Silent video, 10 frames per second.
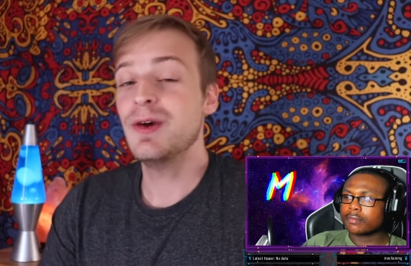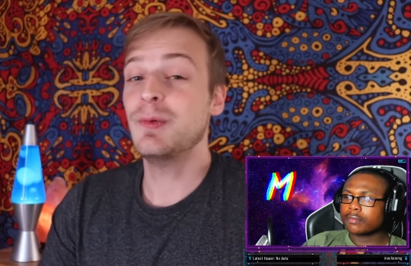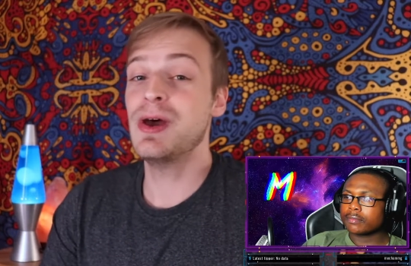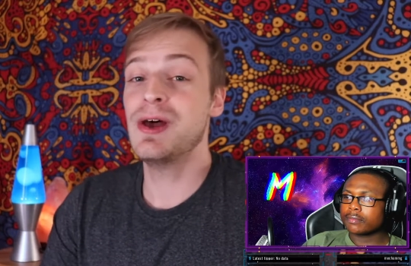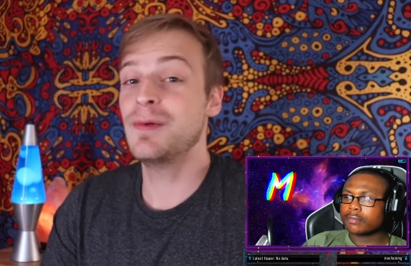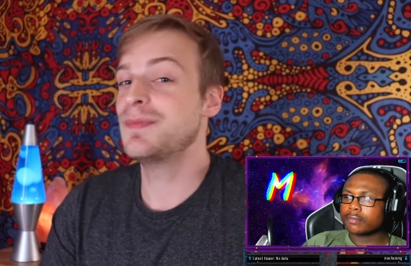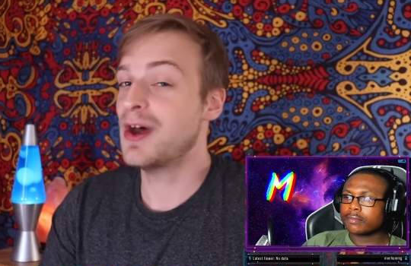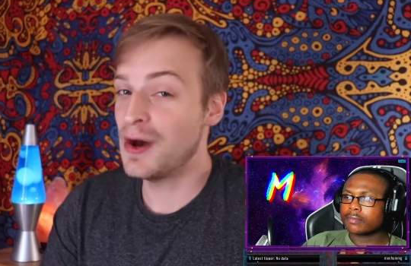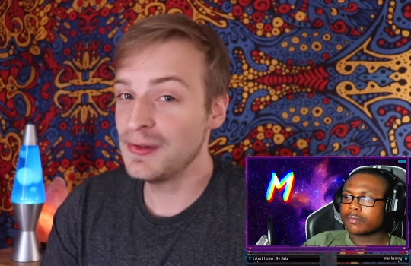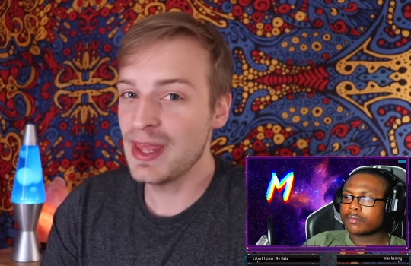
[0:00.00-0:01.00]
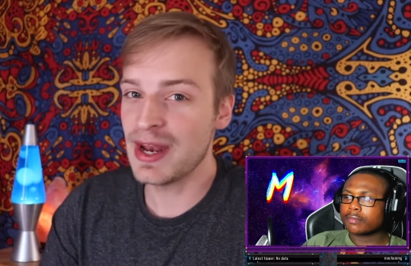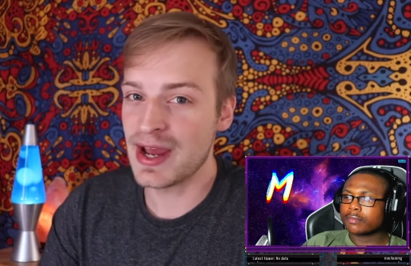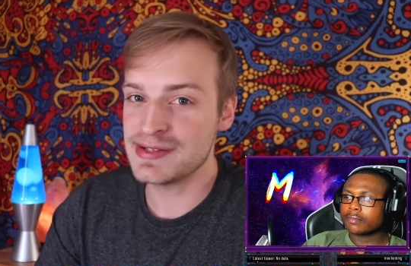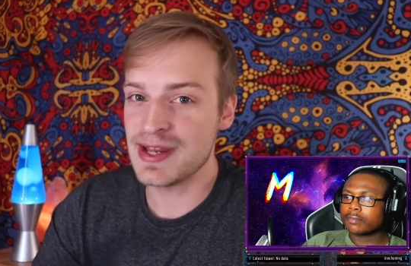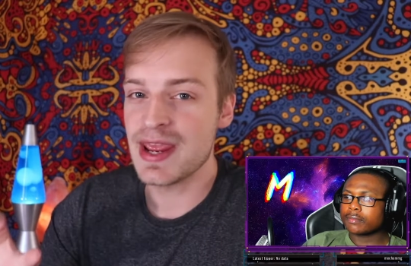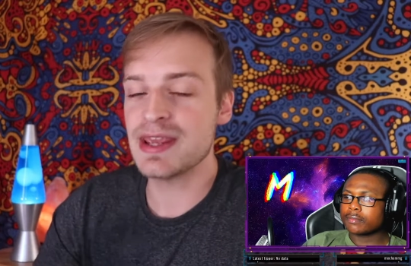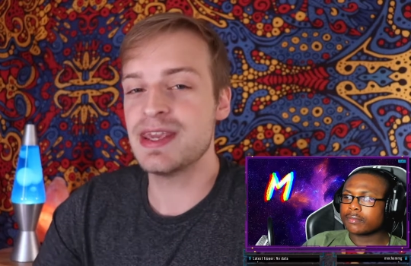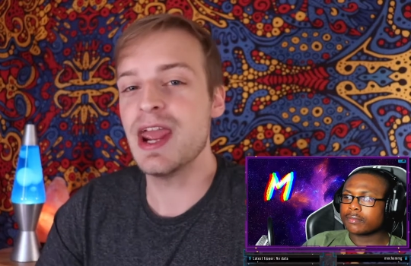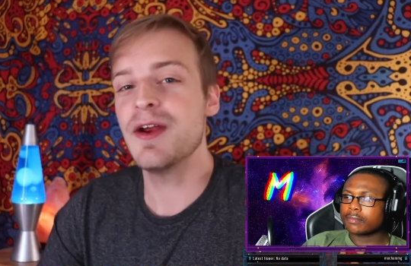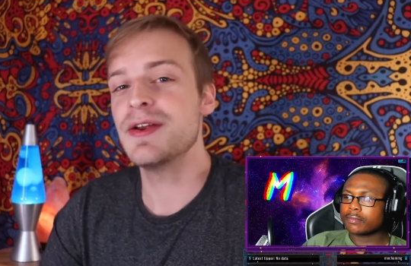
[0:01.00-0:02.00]
Speaker 1: Well, I'll let Isaiah
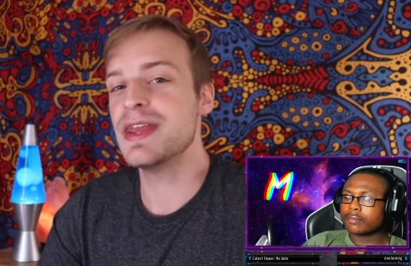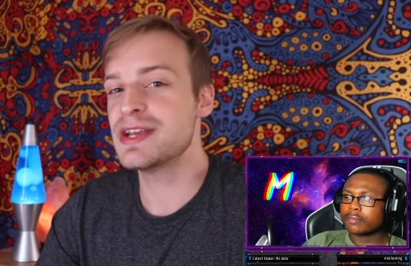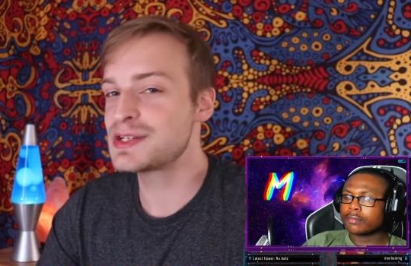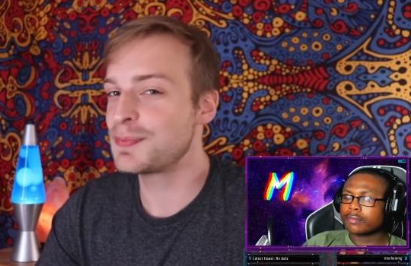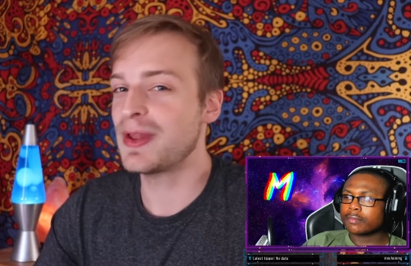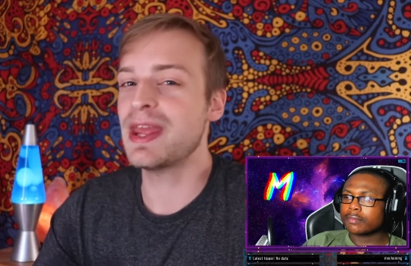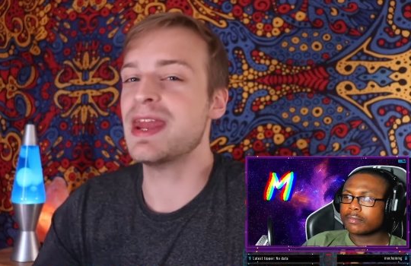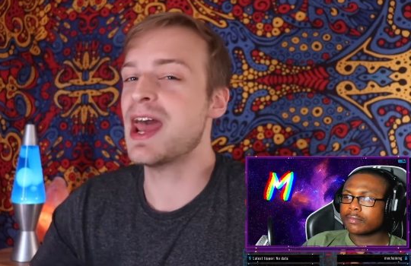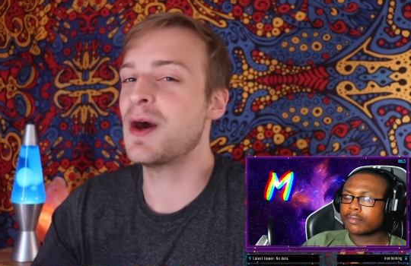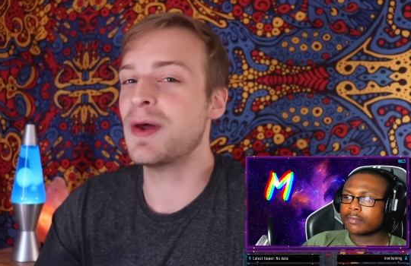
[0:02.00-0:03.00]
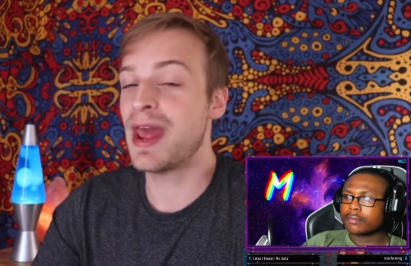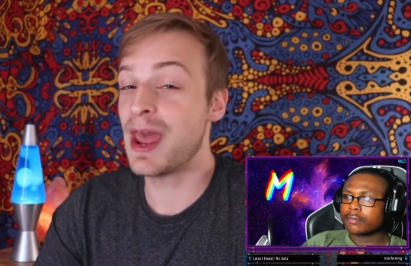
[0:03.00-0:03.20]
Carey explain how it